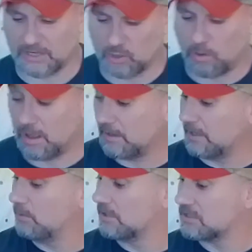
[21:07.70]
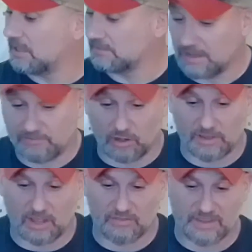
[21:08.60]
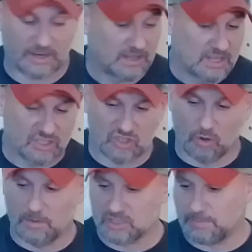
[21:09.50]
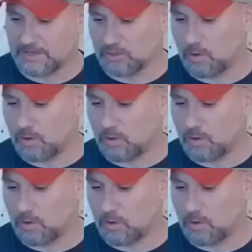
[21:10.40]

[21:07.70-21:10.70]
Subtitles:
better quality. Let's let that fall down there. So much better